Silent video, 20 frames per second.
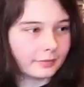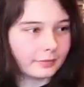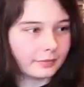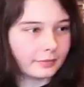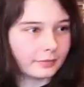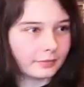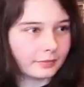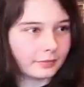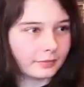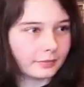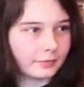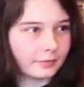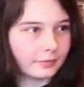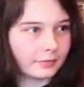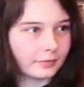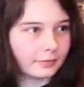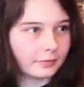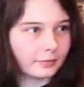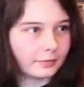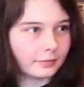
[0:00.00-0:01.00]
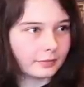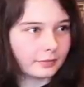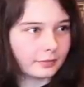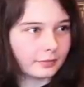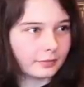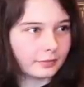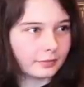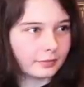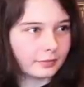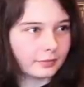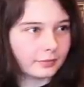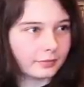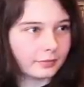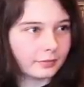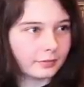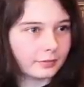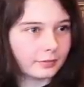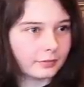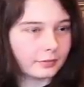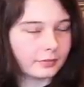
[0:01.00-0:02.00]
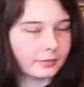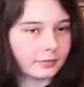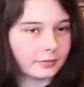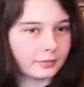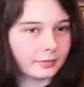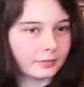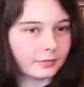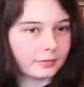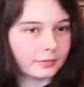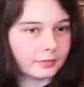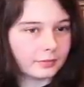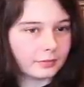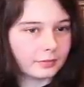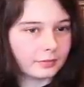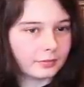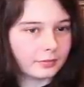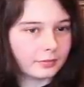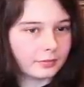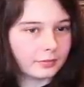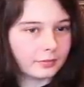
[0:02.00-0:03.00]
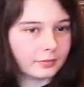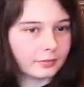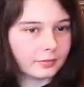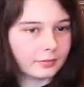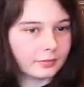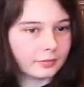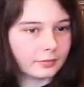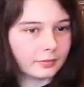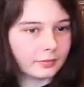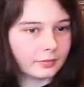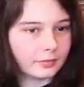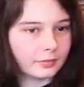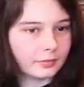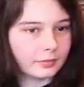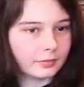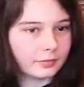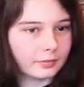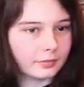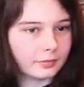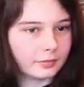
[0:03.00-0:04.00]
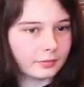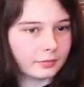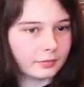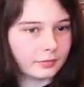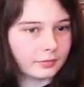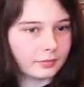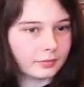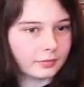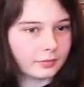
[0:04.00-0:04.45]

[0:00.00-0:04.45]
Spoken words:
The person shown says nothing.